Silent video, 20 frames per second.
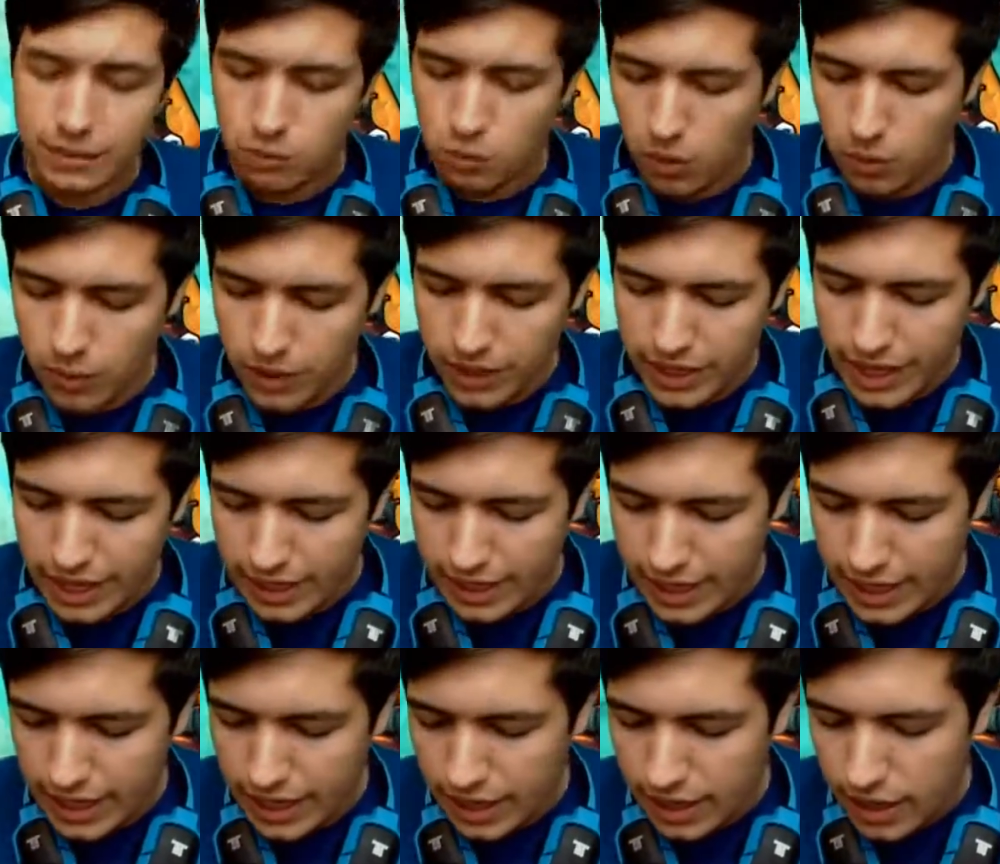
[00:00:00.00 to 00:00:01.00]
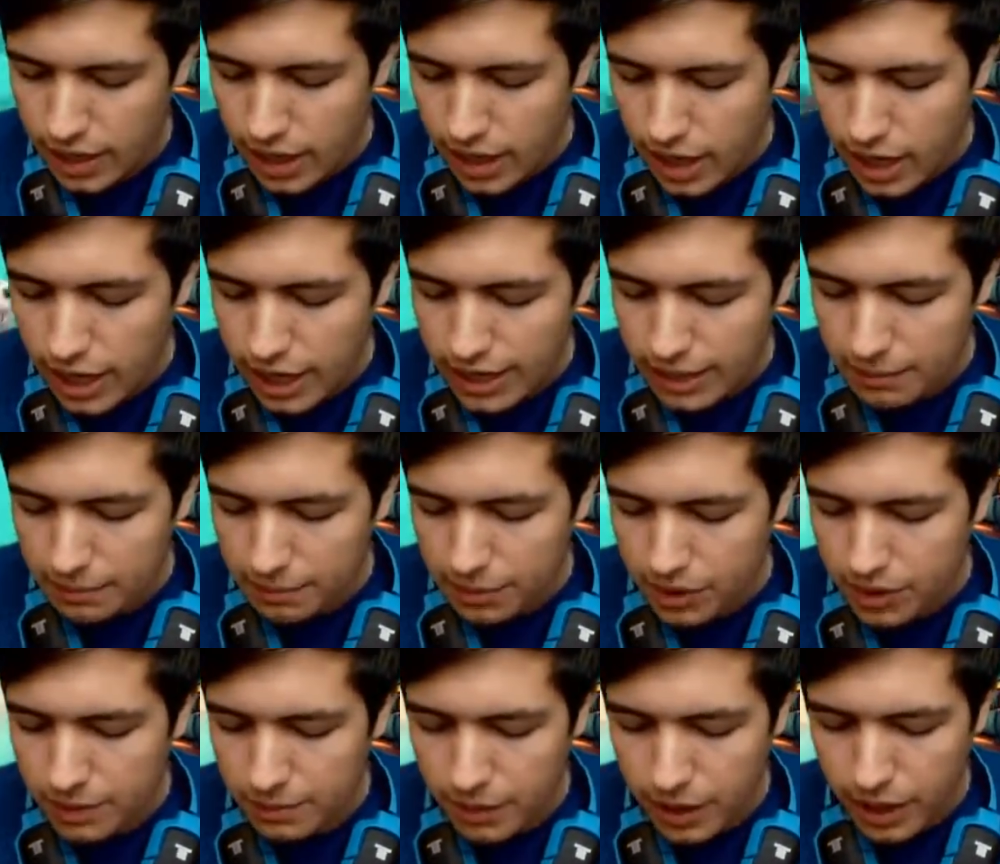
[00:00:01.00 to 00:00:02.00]
what we're getting here in
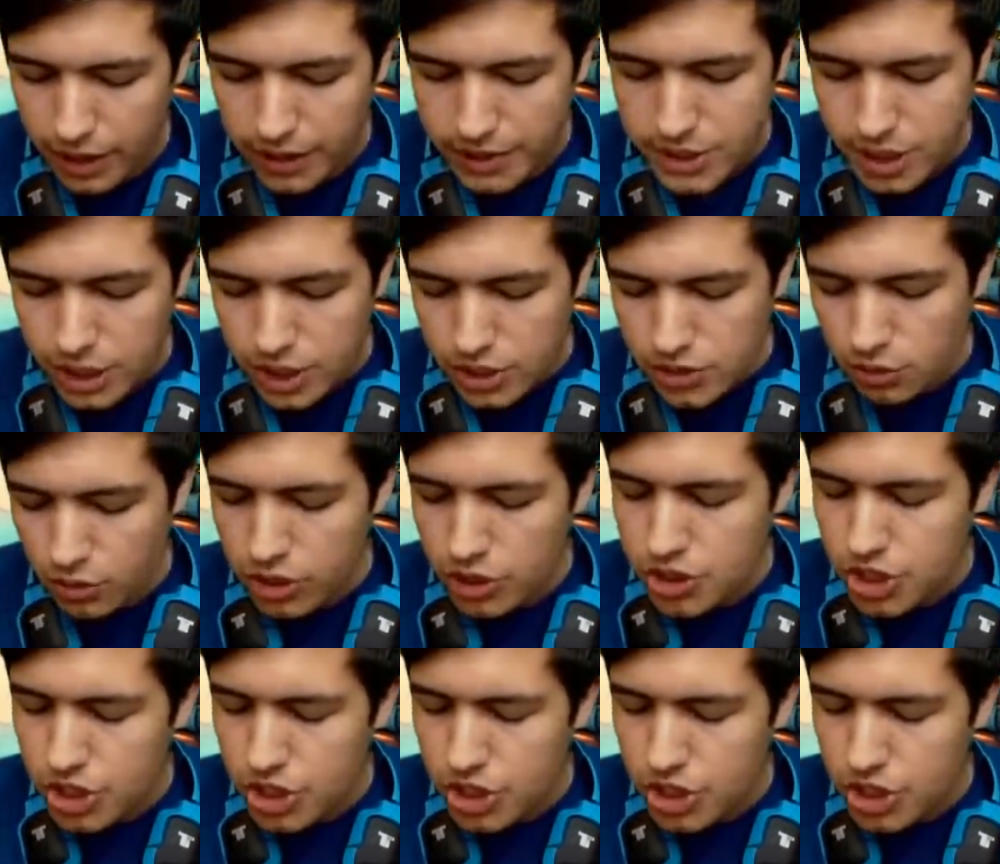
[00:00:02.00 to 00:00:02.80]
Plunder Pirates. So I'm